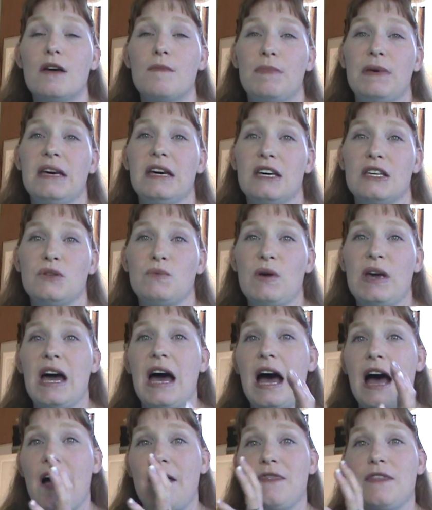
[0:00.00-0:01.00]
because we
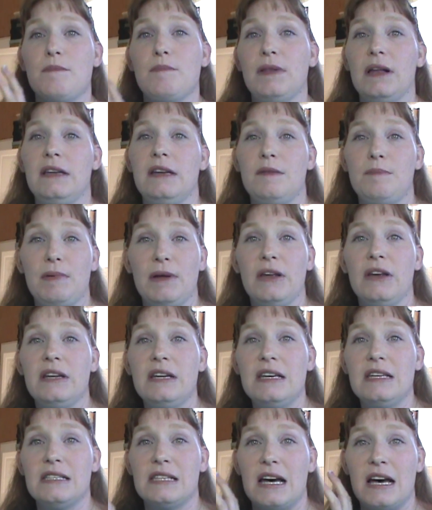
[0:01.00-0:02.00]
had the
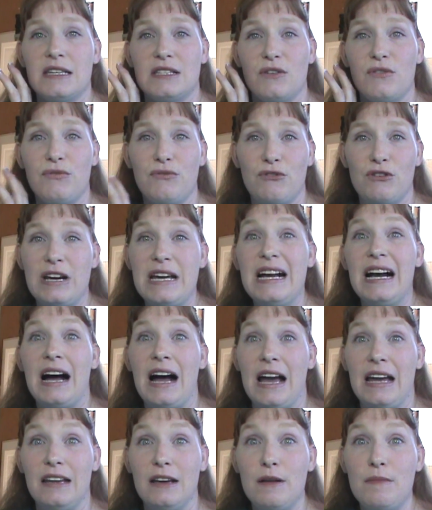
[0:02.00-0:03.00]
Blendabilities as a free
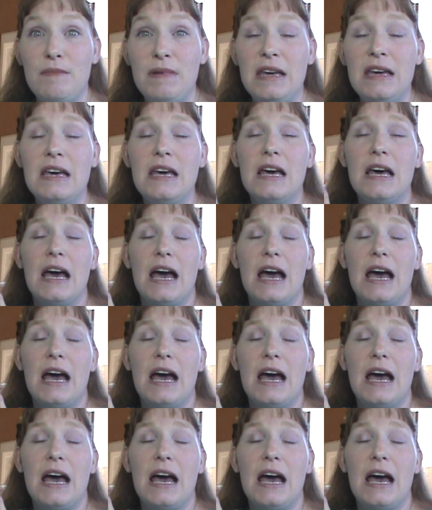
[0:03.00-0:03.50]
item,